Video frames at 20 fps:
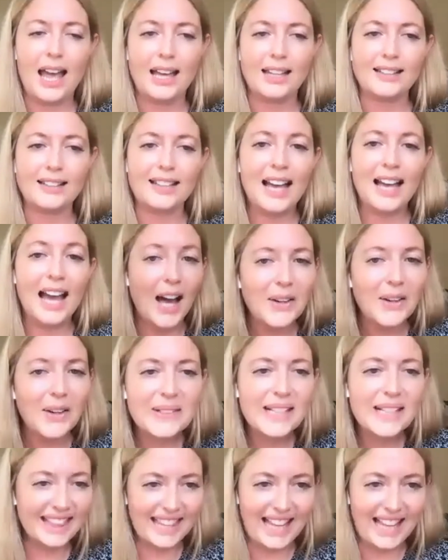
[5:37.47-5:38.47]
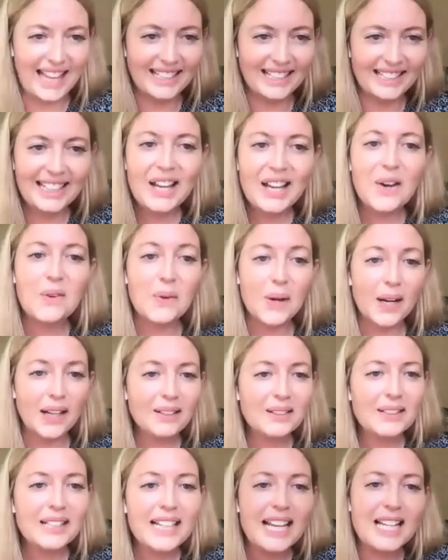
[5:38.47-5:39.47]
And how do we get that?
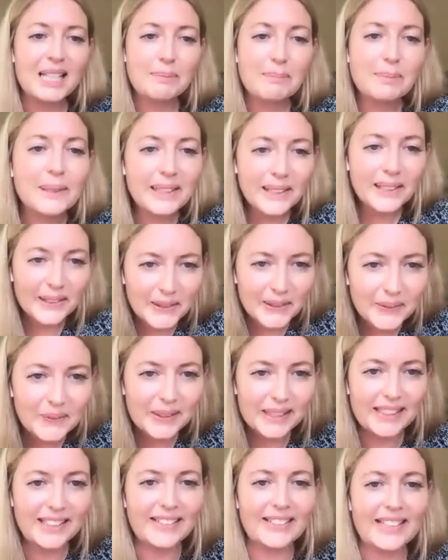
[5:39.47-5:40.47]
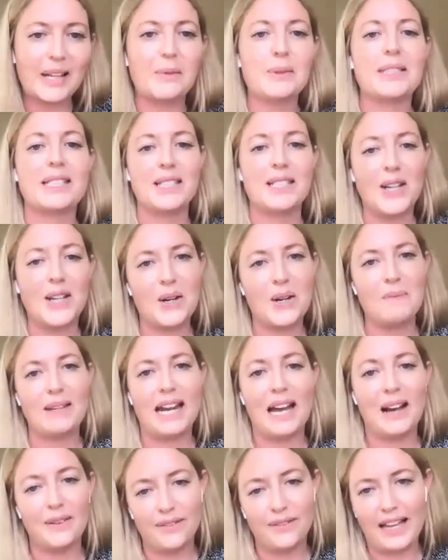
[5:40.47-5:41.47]
Well, it's political will that will
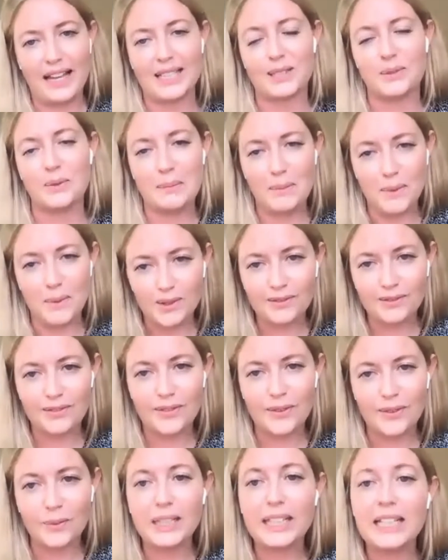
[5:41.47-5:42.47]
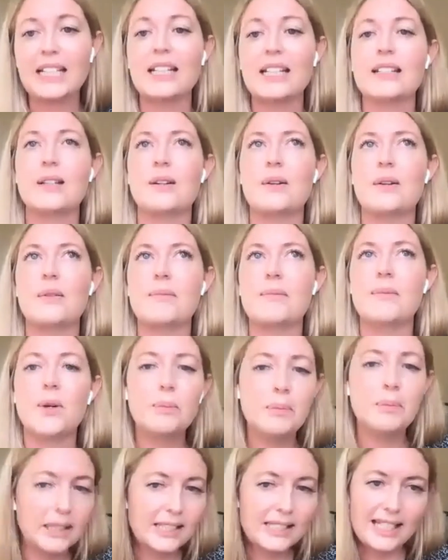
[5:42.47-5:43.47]
determine how fast we move. We need
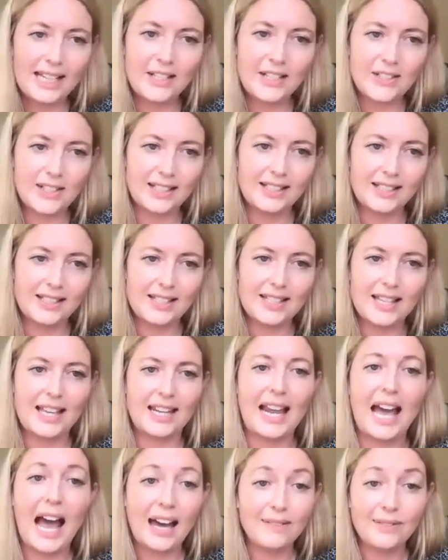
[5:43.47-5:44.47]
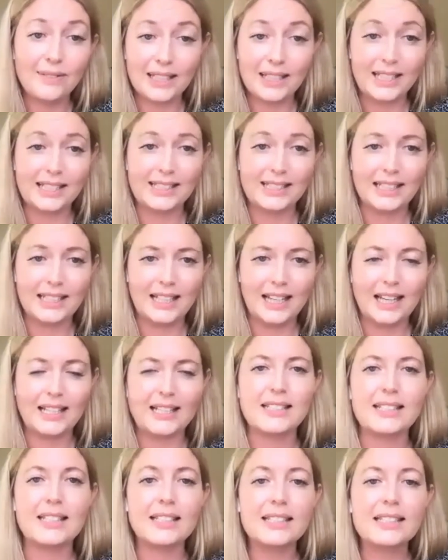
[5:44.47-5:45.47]
mobilizations and advocacy
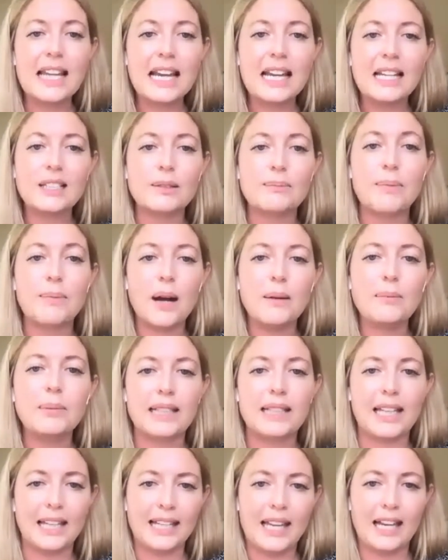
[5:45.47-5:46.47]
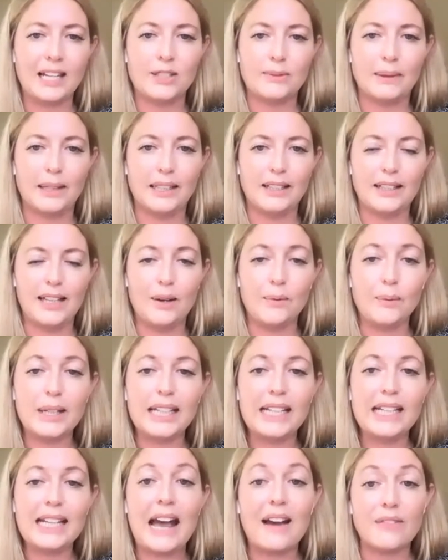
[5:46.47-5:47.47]
and sustained public engagement, and we
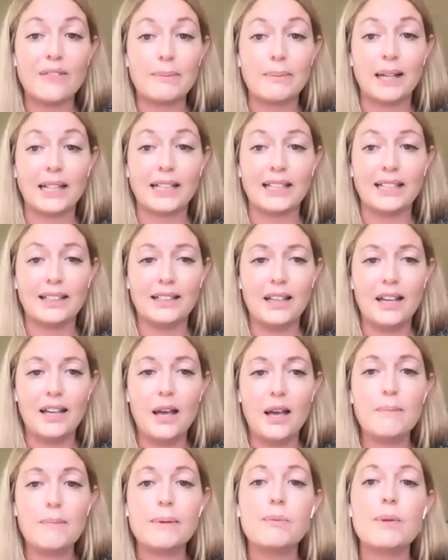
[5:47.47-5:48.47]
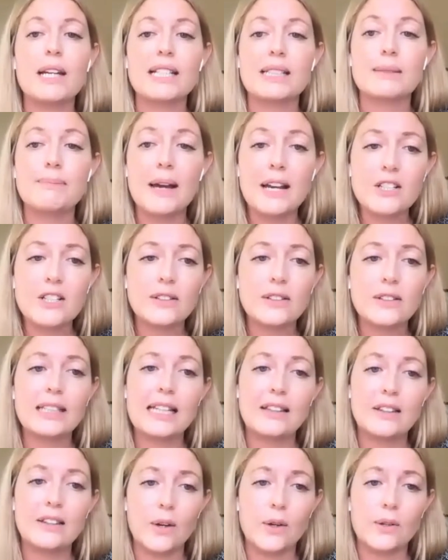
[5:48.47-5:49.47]
need everybody we especially
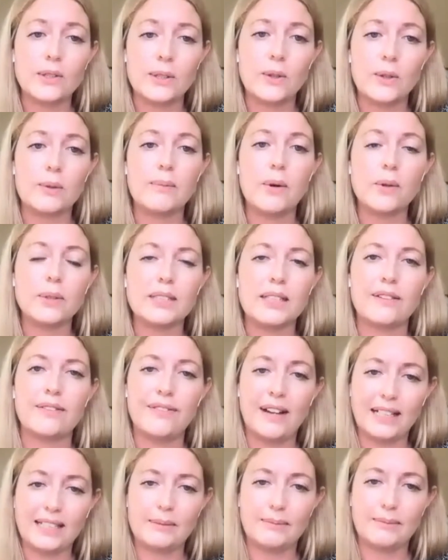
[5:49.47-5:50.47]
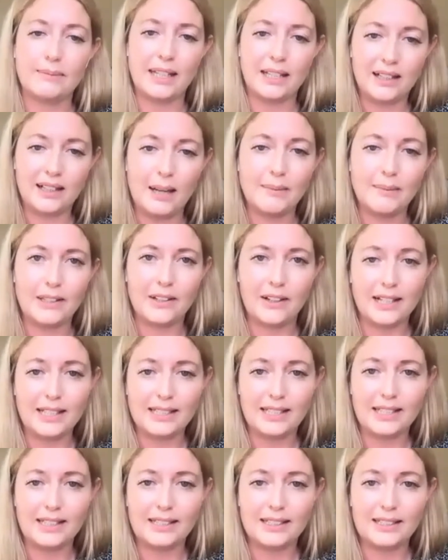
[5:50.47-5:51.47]
need those who are most affected by the climate
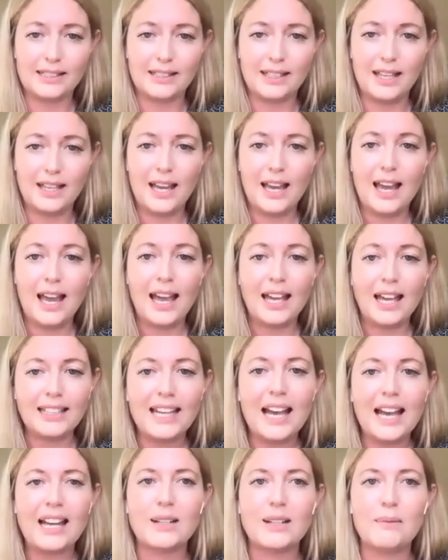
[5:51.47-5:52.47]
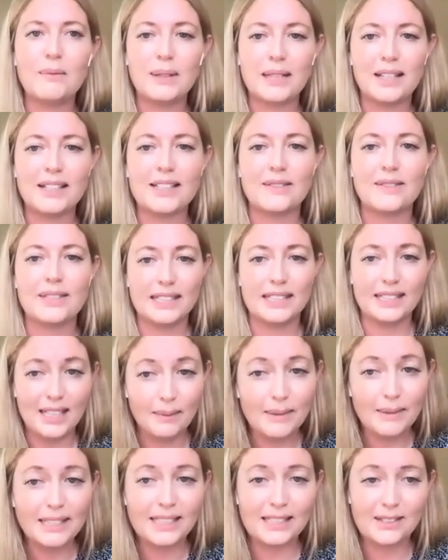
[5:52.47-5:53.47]
crisis. And yet, because of
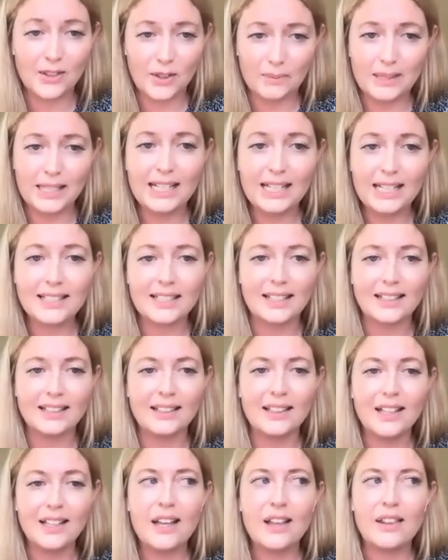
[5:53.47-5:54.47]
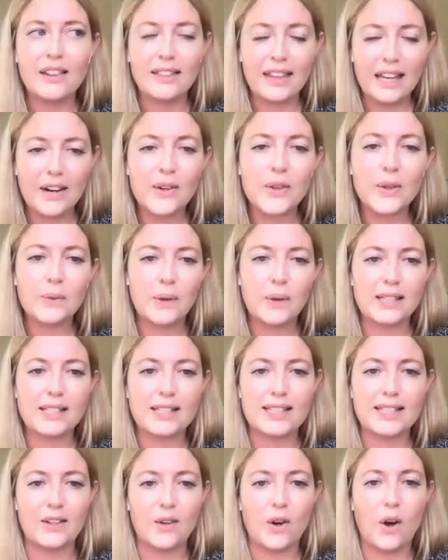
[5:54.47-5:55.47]
systemic discrimination, they are the
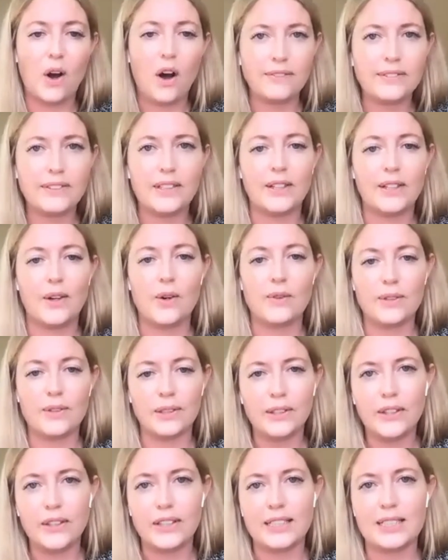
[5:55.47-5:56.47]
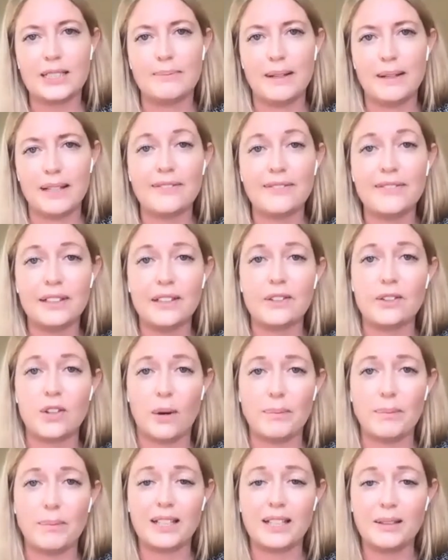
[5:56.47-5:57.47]
ones that are often overlooked by the
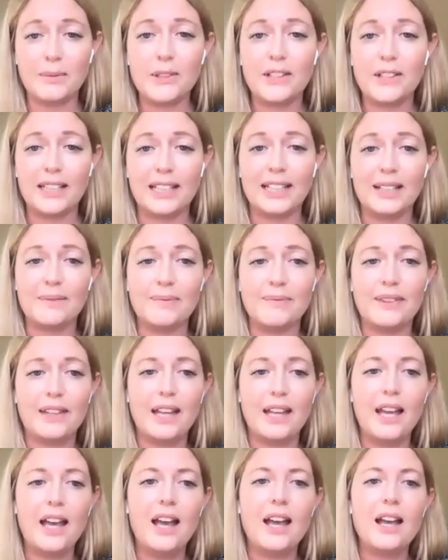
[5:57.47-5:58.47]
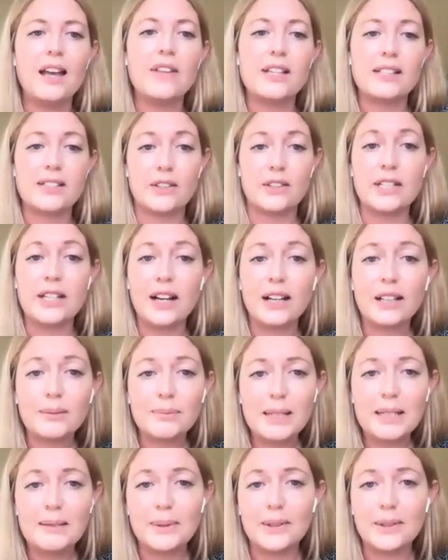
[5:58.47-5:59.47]
philanthropic community. These are young
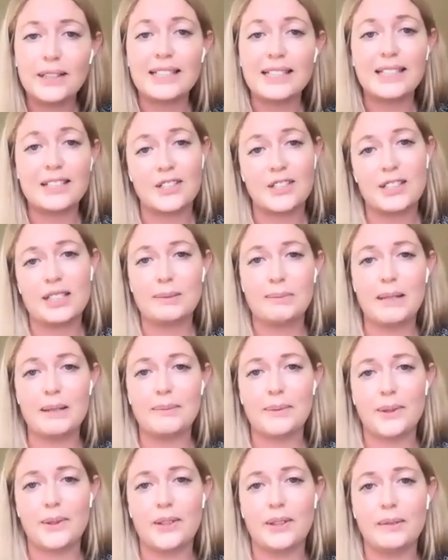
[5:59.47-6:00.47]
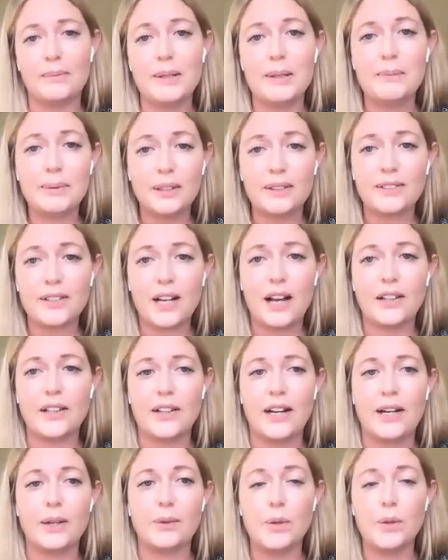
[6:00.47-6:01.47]
people, Indigenous people, people of
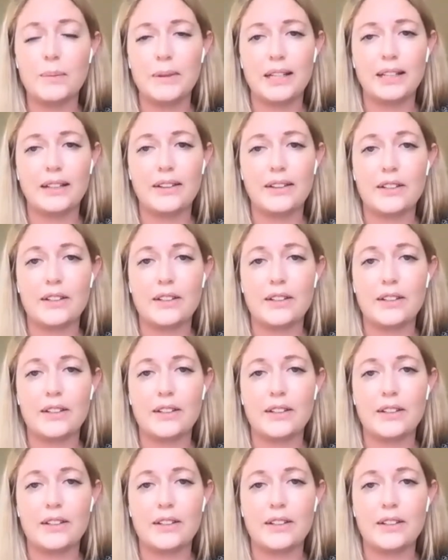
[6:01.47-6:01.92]
color, and women.